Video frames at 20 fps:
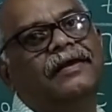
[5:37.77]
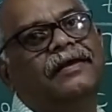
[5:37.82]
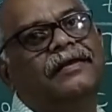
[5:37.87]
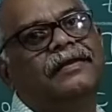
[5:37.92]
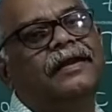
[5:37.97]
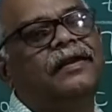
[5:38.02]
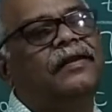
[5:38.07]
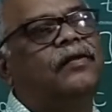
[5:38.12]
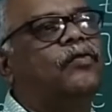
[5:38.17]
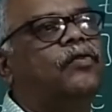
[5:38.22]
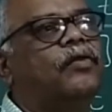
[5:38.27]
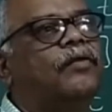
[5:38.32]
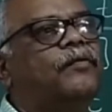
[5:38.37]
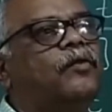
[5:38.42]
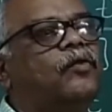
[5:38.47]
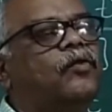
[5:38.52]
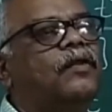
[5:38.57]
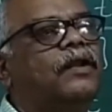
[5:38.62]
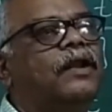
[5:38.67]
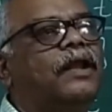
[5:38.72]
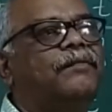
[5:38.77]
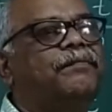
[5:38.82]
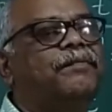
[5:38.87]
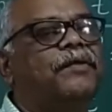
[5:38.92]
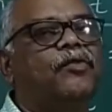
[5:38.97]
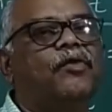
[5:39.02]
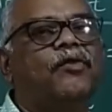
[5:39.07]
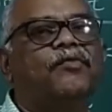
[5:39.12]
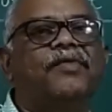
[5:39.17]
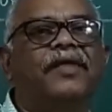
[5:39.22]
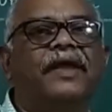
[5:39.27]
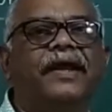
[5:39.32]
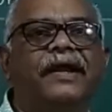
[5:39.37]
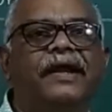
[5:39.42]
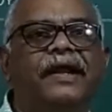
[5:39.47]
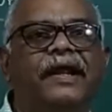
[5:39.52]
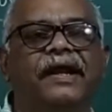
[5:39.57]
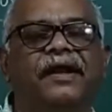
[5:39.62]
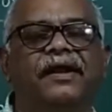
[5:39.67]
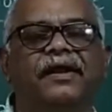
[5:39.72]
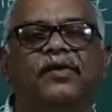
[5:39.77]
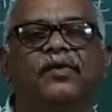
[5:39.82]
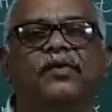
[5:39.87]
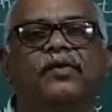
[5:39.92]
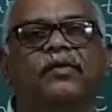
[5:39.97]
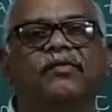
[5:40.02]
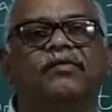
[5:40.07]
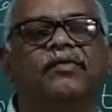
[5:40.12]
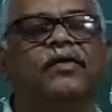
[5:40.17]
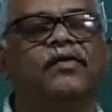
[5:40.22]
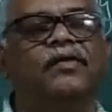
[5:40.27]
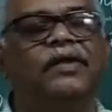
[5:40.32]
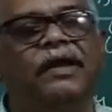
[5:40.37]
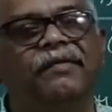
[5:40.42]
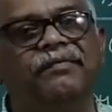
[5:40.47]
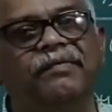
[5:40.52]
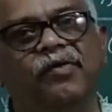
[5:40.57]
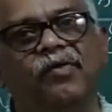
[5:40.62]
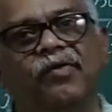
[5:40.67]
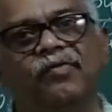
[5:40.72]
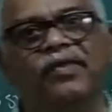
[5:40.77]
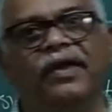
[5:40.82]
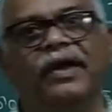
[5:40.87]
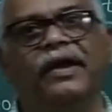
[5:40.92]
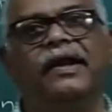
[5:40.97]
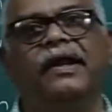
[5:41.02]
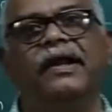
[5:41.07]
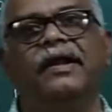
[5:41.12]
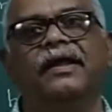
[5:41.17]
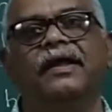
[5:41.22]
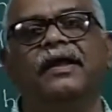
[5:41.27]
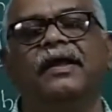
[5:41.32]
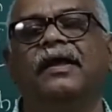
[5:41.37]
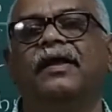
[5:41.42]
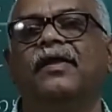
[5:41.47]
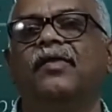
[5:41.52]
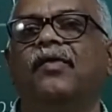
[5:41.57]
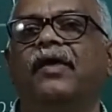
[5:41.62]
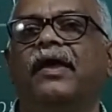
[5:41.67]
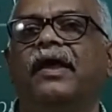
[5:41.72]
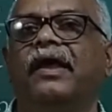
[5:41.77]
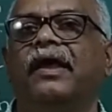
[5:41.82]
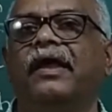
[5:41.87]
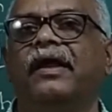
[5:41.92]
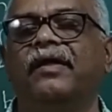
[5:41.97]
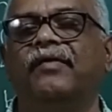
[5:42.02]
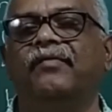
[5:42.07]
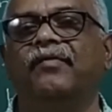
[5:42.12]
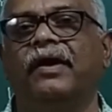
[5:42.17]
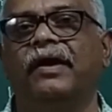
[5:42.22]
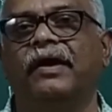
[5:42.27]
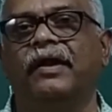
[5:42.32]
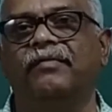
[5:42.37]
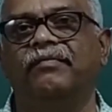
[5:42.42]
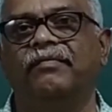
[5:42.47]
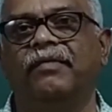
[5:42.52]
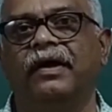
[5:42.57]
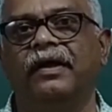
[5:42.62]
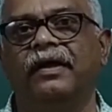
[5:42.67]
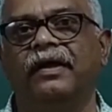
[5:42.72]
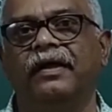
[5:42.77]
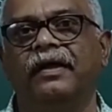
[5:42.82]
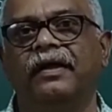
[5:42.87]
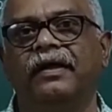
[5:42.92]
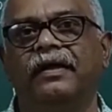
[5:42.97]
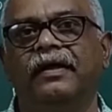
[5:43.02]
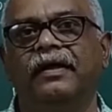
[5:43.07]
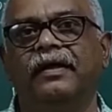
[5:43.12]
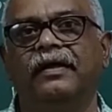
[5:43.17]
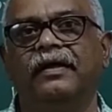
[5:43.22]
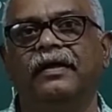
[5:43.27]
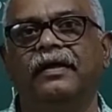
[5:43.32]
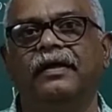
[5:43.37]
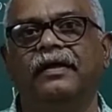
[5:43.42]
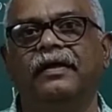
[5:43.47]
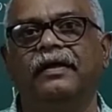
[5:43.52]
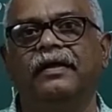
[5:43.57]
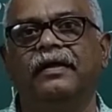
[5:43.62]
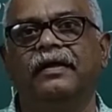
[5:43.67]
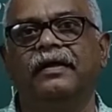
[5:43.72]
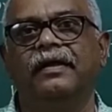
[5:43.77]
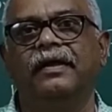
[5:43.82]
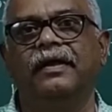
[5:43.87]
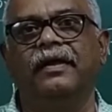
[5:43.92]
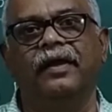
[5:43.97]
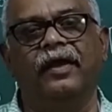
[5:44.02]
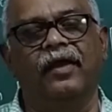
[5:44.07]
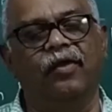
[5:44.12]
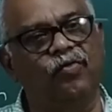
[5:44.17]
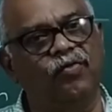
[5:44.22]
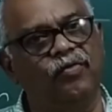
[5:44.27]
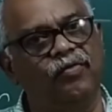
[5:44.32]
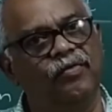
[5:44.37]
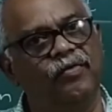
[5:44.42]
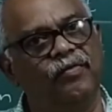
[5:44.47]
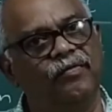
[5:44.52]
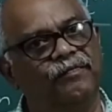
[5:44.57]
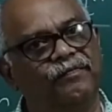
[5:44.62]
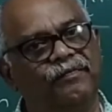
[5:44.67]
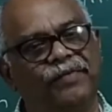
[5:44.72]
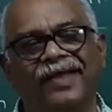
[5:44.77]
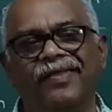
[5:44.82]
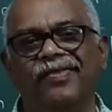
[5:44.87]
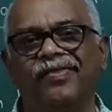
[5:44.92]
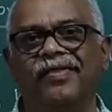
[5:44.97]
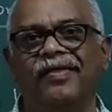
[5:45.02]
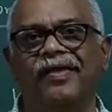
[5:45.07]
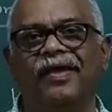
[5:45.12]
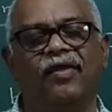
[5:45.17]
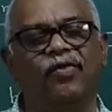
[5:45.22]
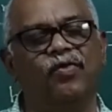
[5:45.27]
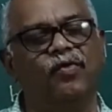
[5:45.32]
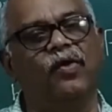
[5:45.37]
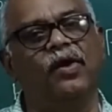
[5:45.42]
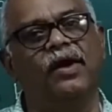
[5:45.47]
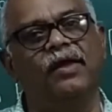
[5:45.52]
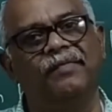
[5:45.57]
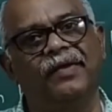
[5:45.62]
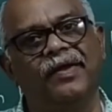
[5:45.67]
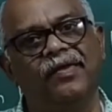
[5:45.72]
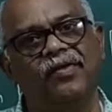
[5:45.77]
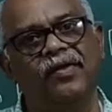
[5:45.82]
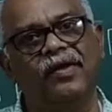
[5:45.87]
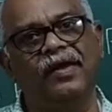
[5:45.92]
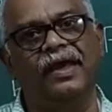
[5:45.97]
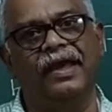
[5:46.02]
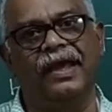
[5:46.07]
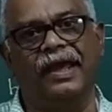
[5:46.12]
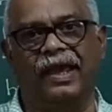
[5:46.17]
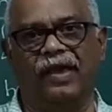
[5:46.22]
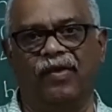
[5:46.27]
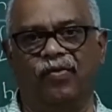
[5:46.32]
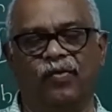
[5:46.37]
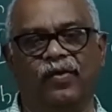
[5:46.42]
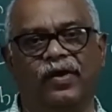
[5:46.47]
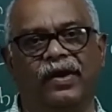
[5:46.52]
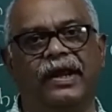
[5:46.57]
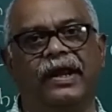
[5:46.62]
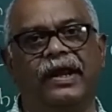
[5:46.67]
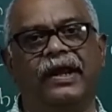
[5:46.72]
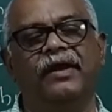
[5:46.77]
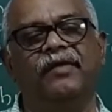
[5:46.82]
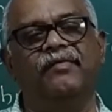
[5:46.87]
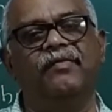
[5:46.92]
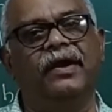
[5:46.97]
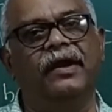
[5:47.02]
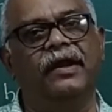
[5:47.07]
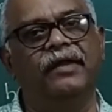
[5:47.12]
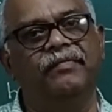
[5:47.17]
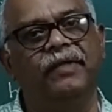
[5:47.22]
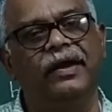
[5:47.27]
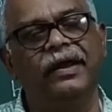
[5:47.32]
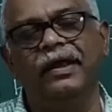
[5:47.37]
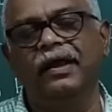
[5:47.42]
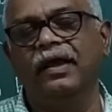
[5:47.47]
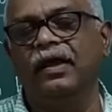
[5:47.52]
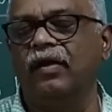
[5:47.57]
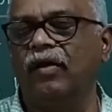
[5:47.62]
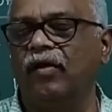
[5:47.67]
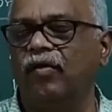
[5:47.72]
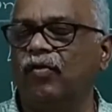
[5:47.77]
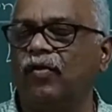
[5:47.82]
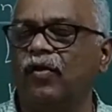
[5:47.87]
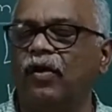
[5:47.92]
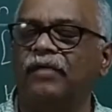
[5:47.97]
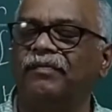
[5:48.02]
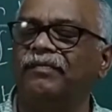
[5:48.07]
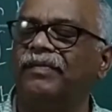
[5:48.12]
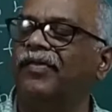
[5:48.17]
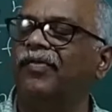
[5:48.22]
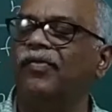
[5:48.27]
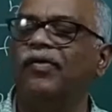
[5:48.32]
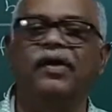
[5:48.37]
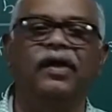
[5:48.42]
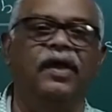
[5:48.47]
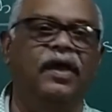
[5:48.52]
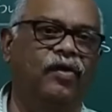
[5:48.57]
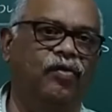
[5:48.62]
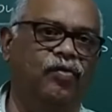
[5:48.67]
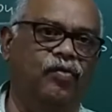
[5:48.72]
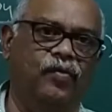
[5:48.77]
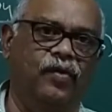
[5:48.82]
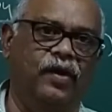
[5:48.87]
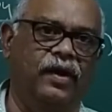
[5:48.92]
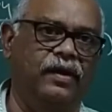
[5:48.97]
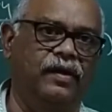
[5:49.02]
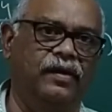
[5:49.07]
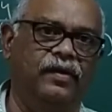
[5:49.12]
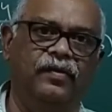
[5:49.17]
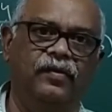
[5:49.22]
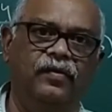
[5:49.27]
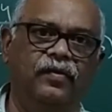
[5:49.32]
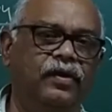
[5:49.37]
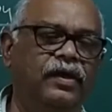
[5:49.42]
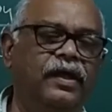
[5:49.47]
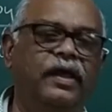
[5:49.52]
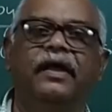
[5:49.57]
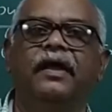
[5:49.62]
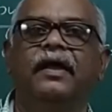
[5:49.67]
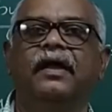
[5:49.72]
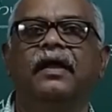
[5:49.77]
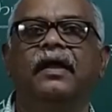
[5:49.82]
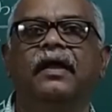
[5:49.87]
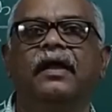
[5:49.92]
That is, suppose the Laplace of sin 80, you know what is the Laplace of sin 80? It is a divided by s plus s square plus a square, a divided by s square plus a square. Okay.